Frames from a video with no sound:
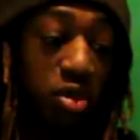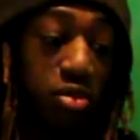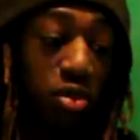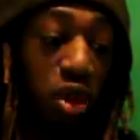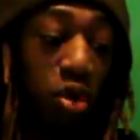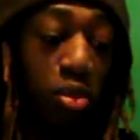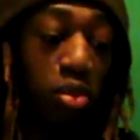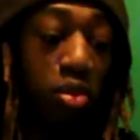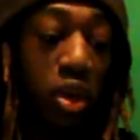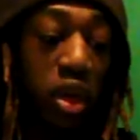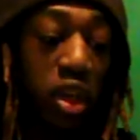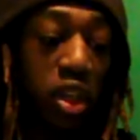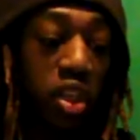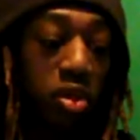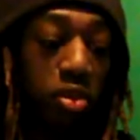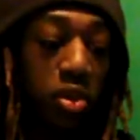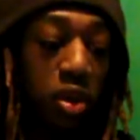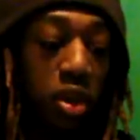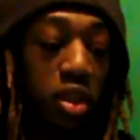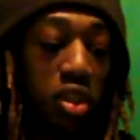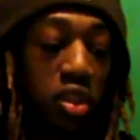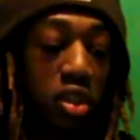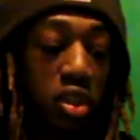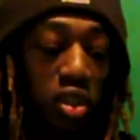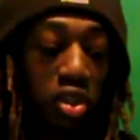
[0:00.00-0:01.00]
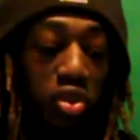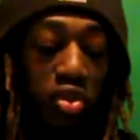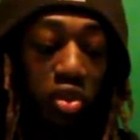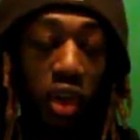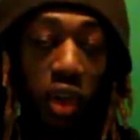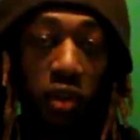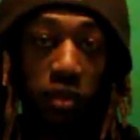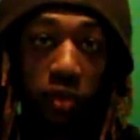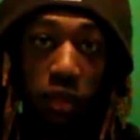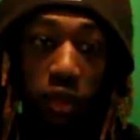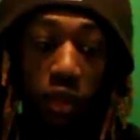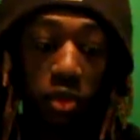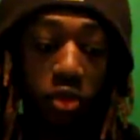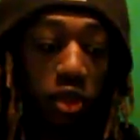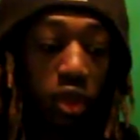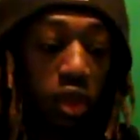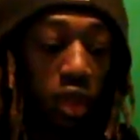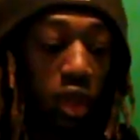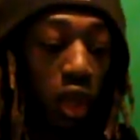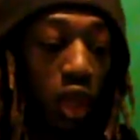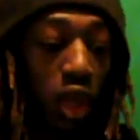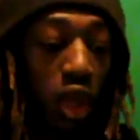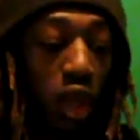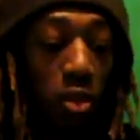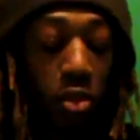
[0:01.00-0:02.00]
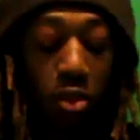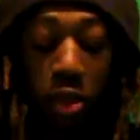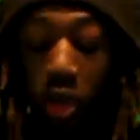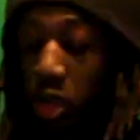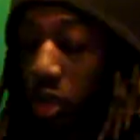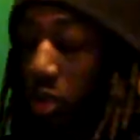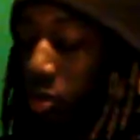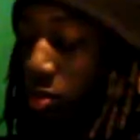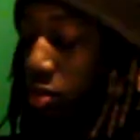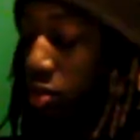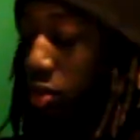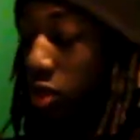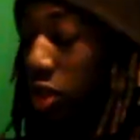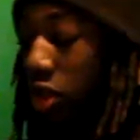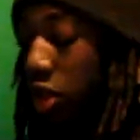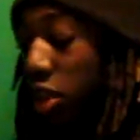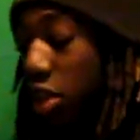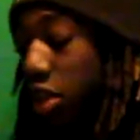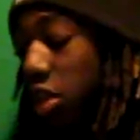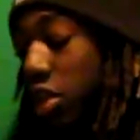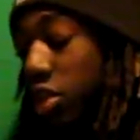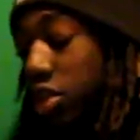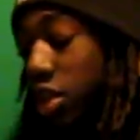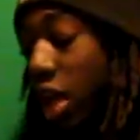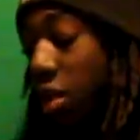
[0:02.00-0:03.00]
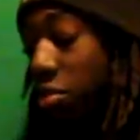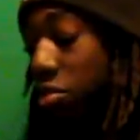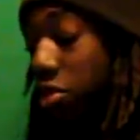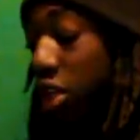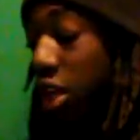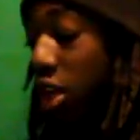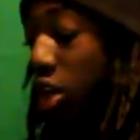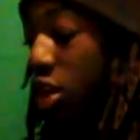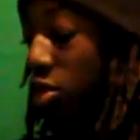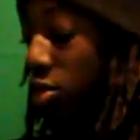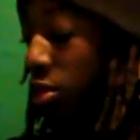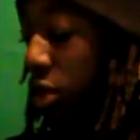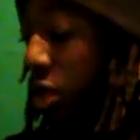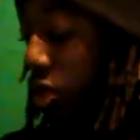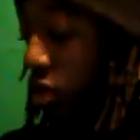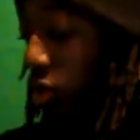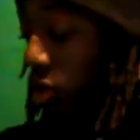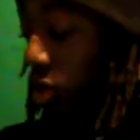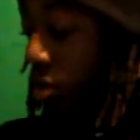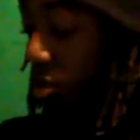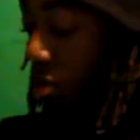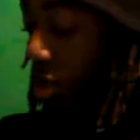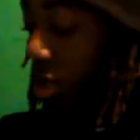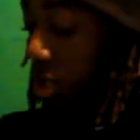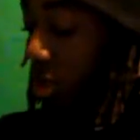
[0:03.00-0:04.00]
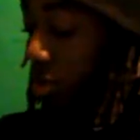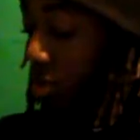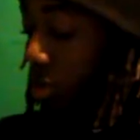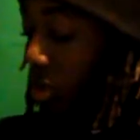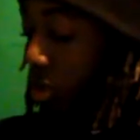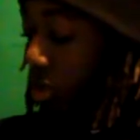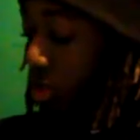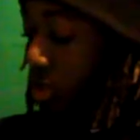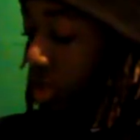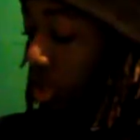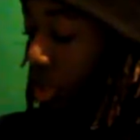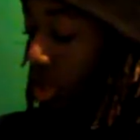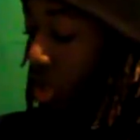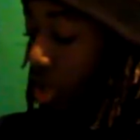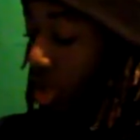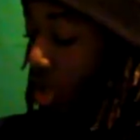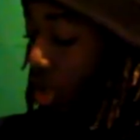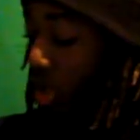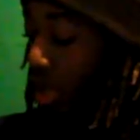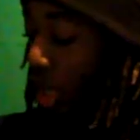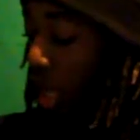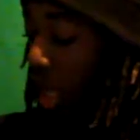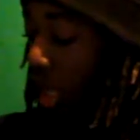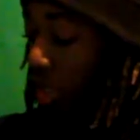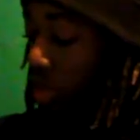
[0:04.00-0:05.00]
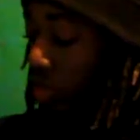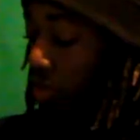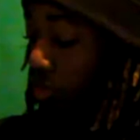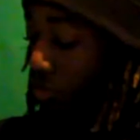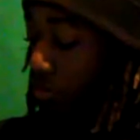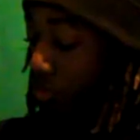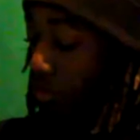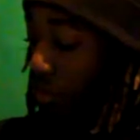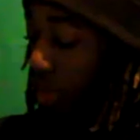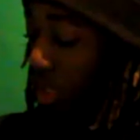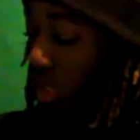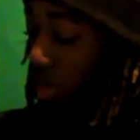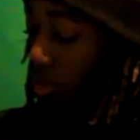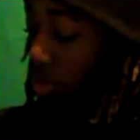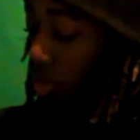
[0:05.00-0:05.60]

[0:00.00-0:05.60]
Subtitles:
to be big spins and tray flips, but the thing is, I'm terrible at doing big spins. I can do fakey